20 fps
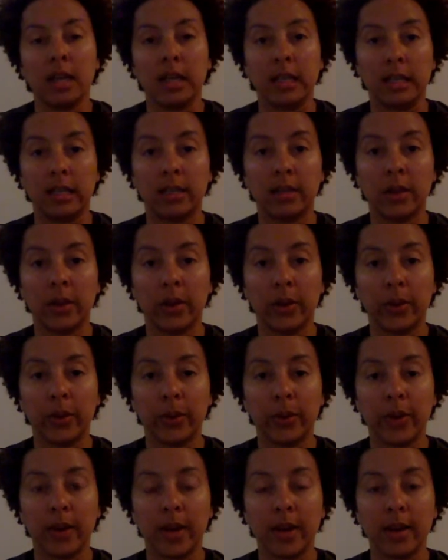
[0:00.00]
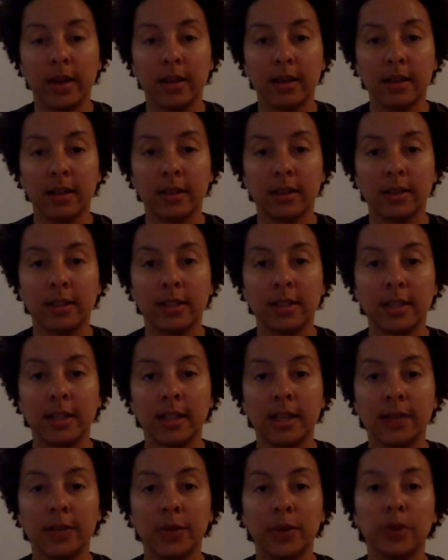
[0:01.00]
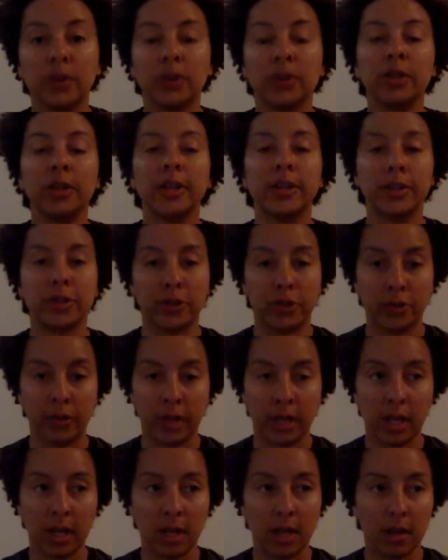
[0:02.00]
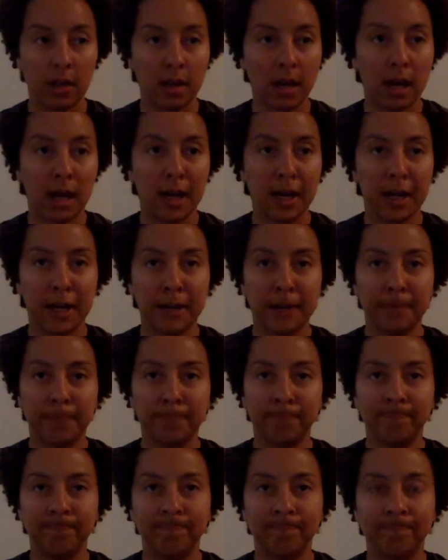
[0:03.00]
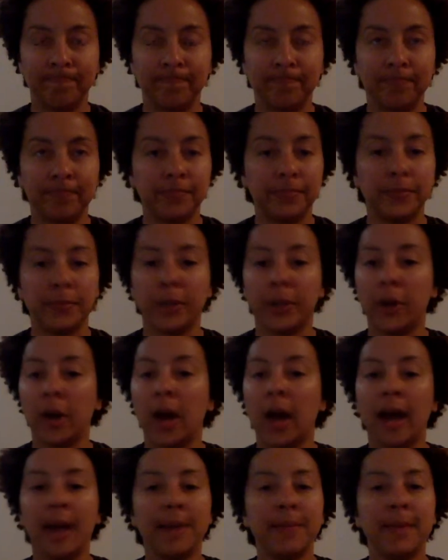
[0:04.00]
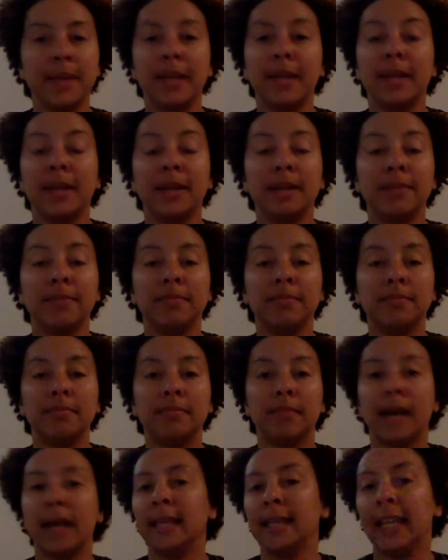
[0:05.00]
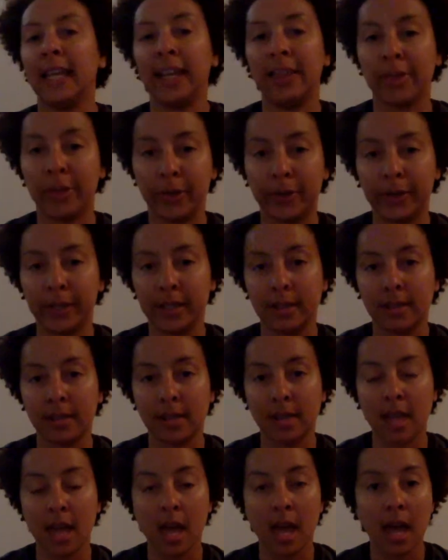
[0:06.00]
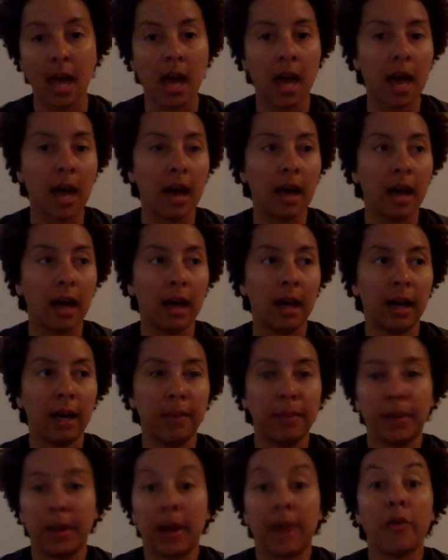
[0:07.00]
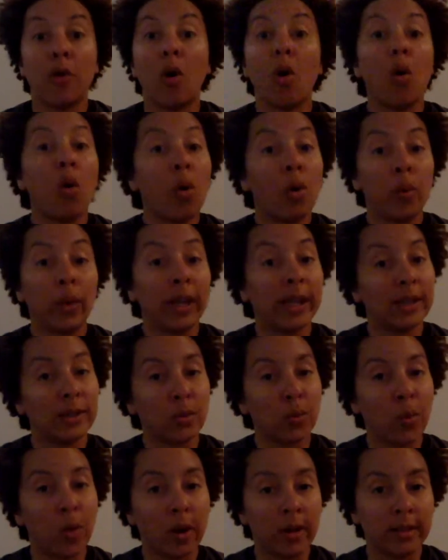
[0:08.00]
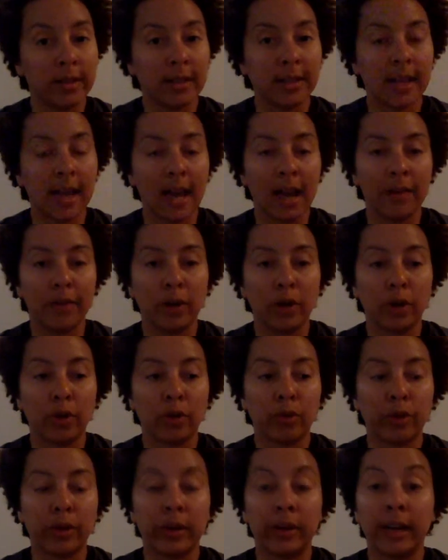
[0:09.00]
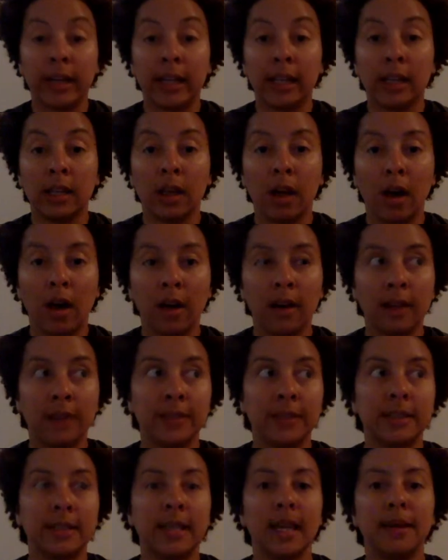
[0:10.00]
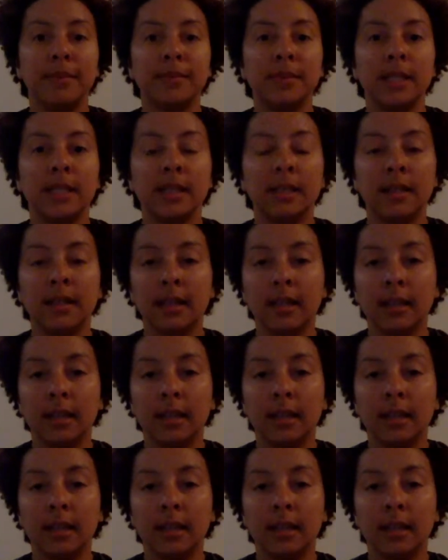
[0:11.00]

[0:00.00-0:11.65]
So, just to give you a little history, I'm in my late 30s, but I've always wanted to have a career in law. I've attempted